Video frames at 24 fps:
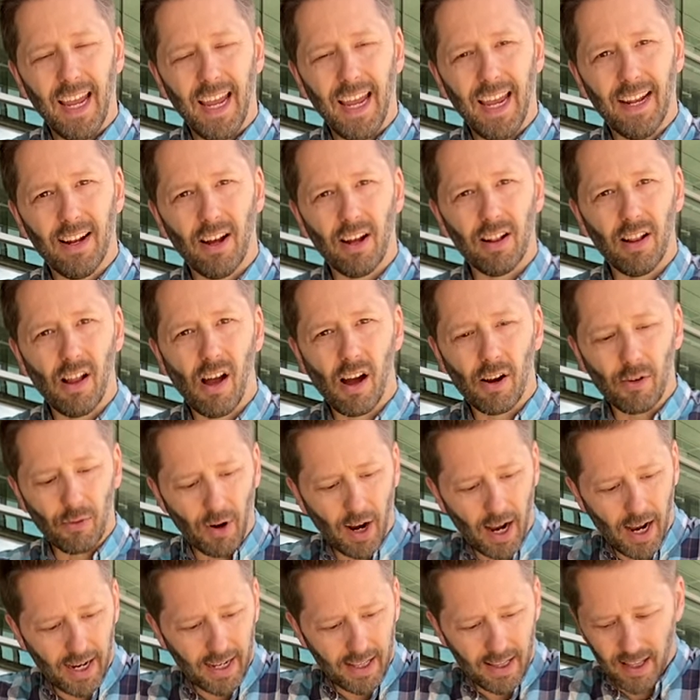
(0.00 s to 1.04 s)
and on long
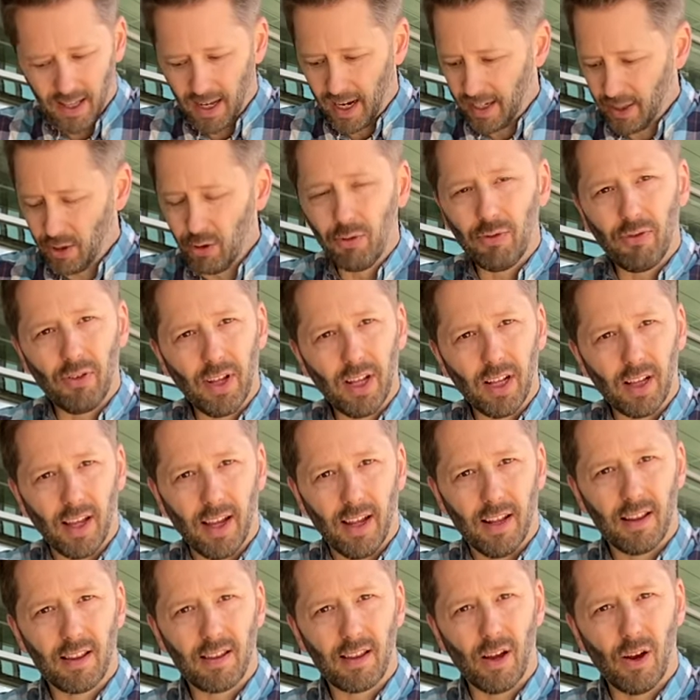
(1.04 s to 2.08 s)
rides, I do feel
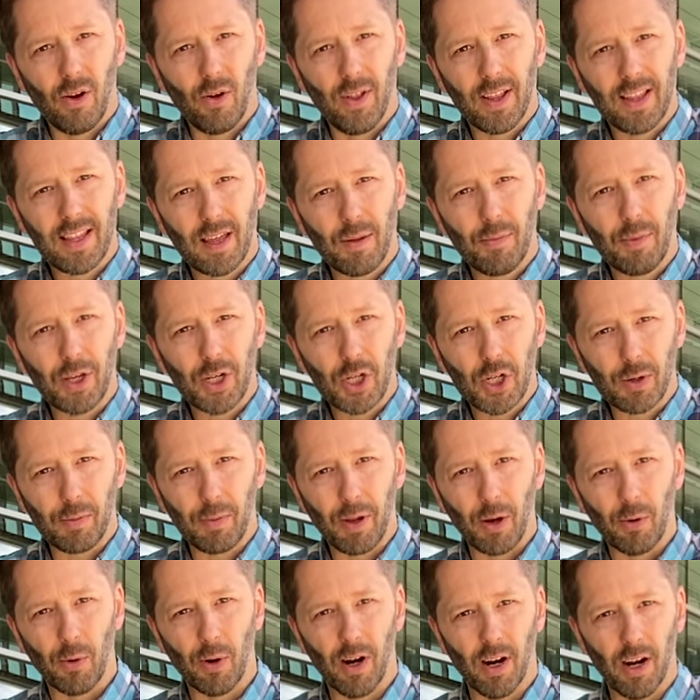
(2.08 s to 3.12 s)
it. So that's something you should
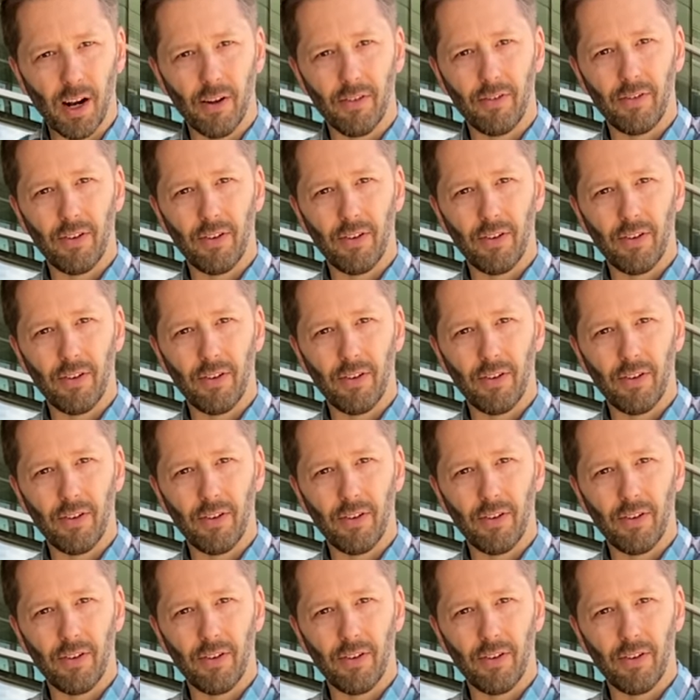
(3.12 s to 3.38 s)
be aware